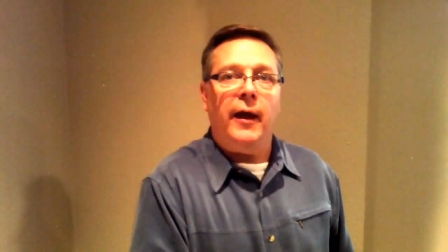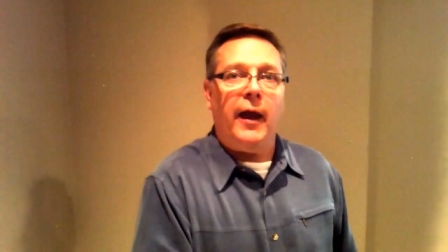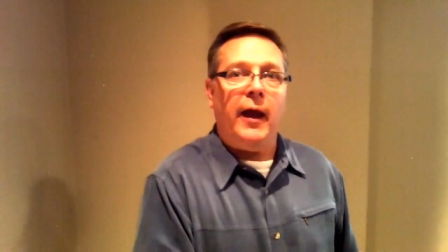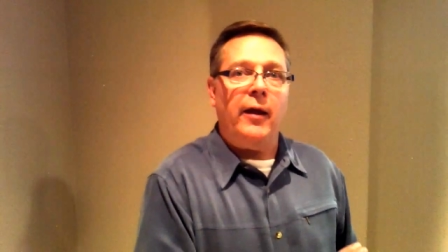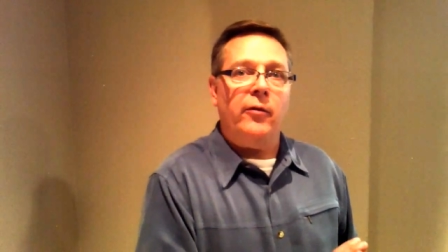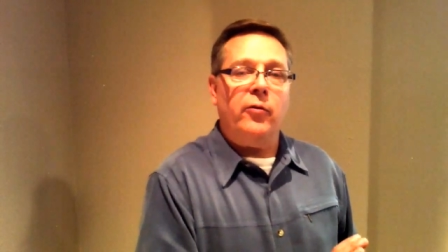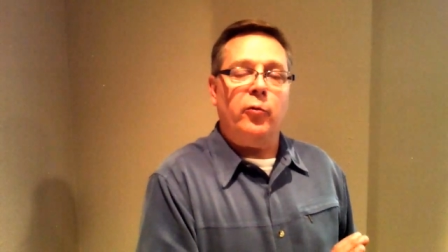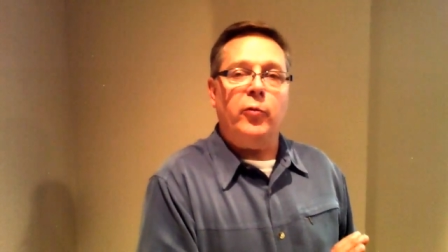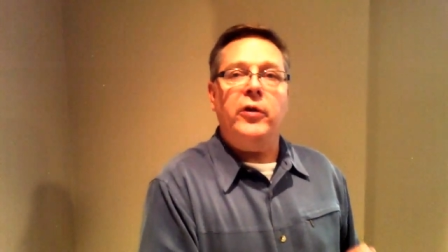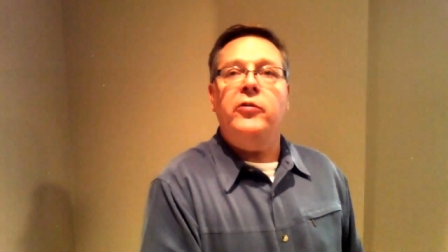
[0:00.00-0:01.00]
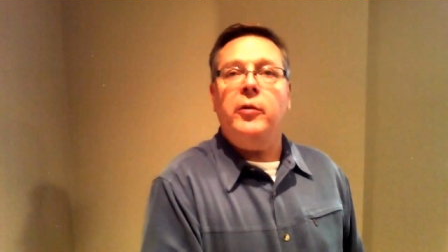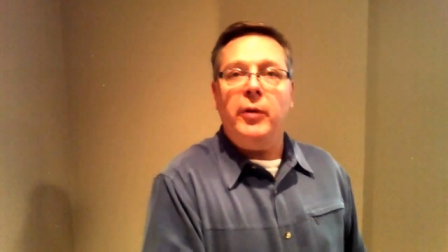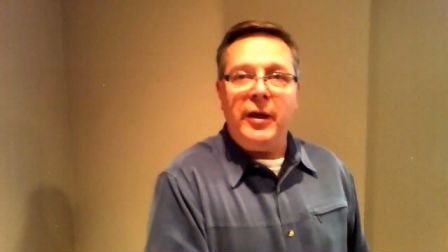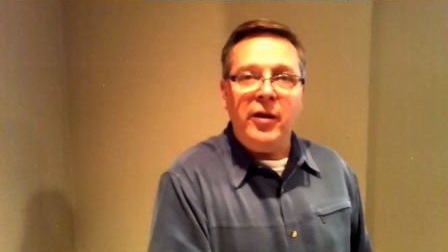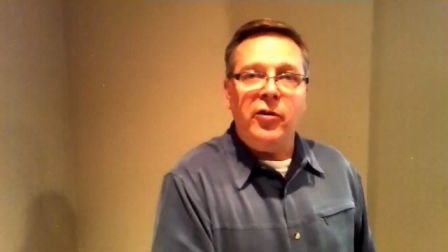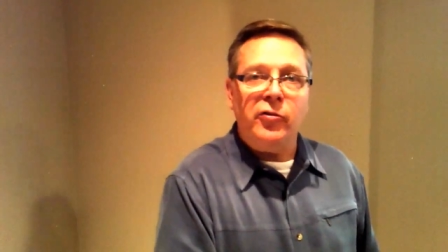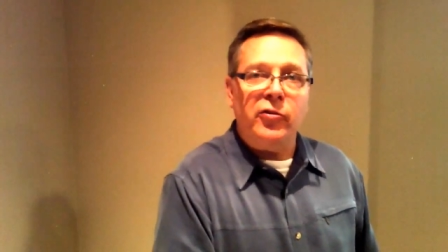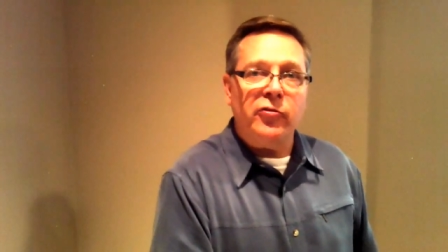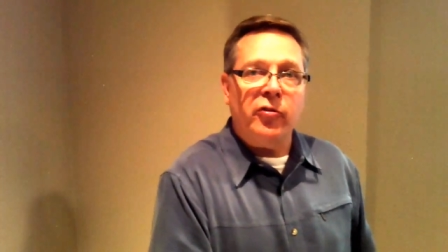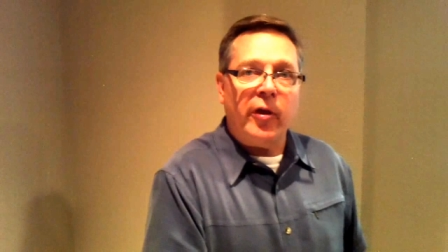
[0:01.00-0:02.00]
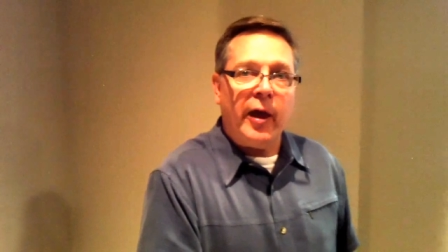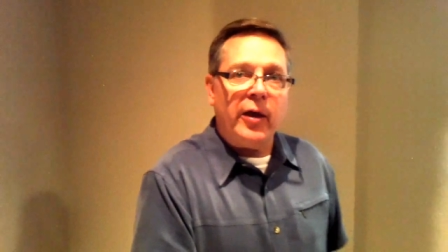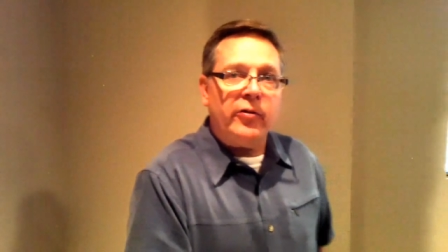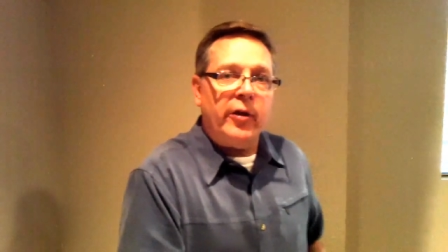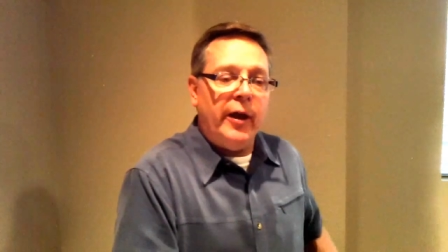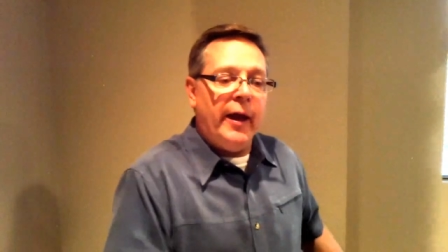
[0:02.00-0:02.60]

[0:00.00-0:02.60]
And the reason is that